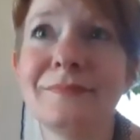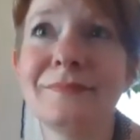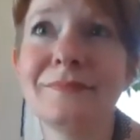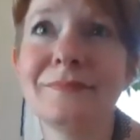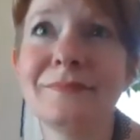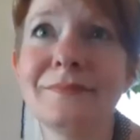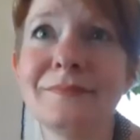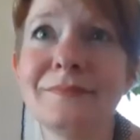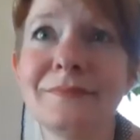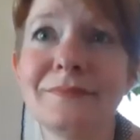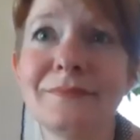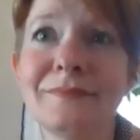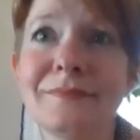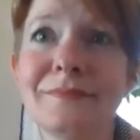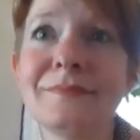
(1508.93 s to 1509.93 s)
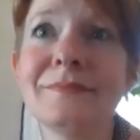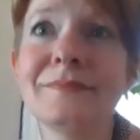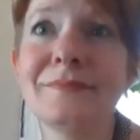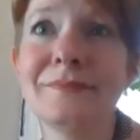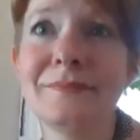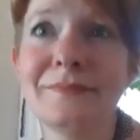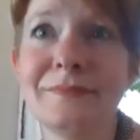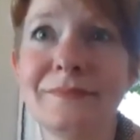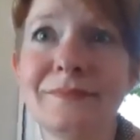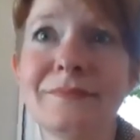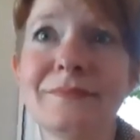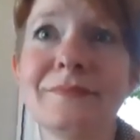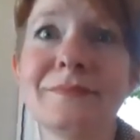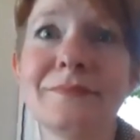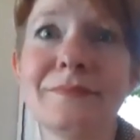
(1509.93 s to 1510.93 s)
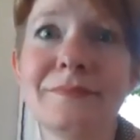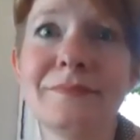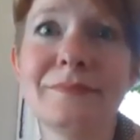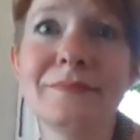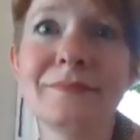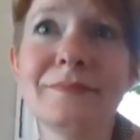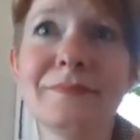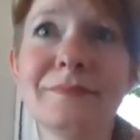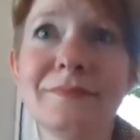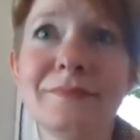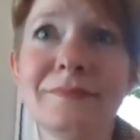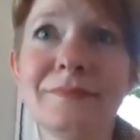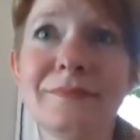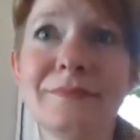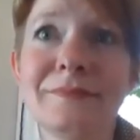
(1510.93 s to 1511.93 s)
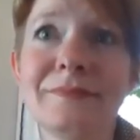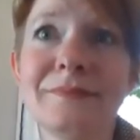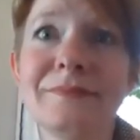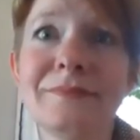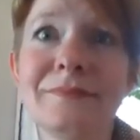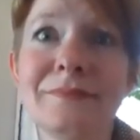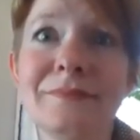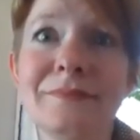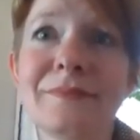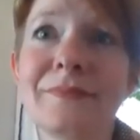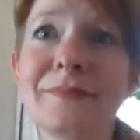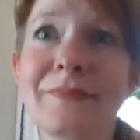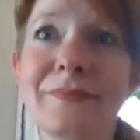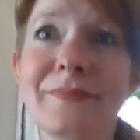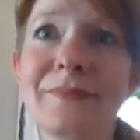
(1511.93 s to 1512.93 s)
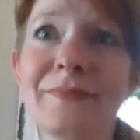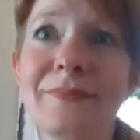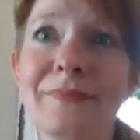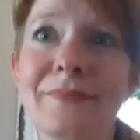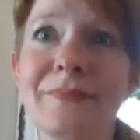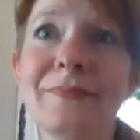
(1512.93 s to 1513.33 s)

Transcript: This person isn't speaking.